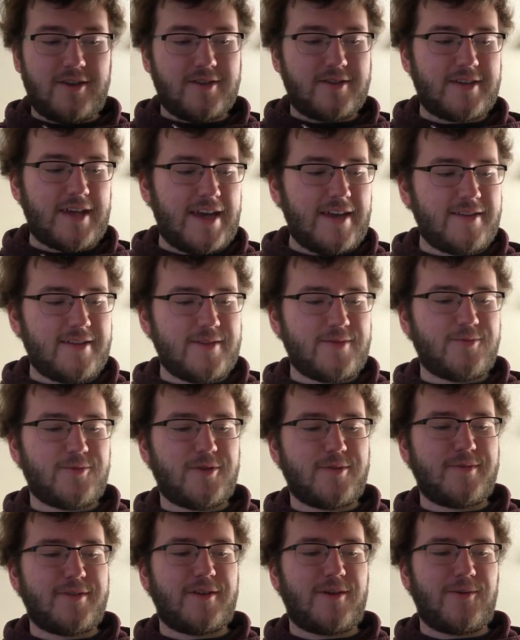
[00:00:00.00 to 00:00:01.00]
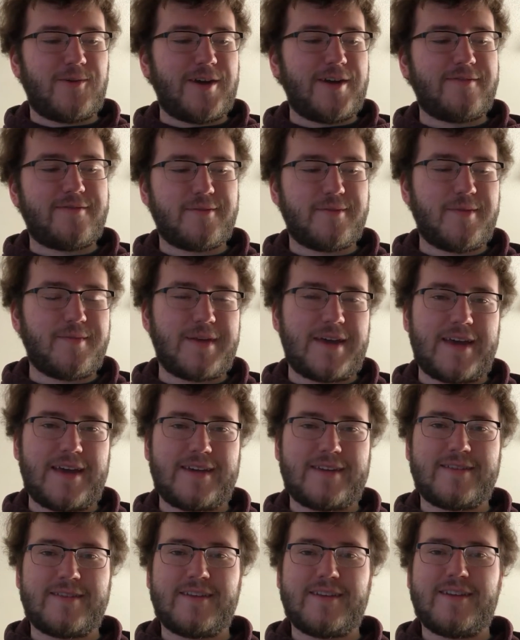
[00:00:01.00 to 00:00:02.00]
take this woman away from a
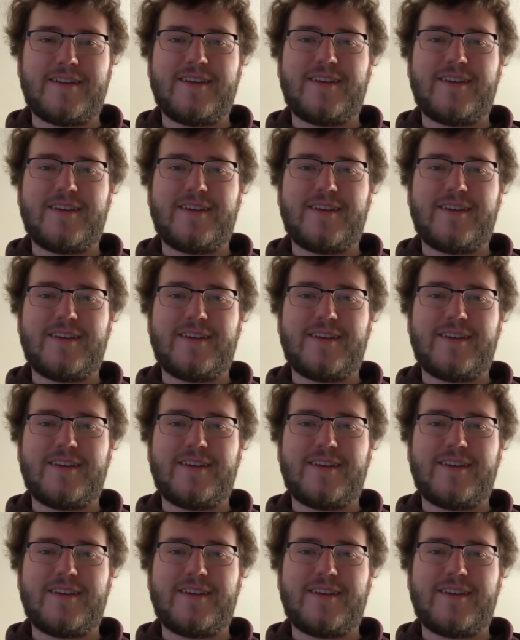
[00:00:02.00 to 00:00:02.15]
man,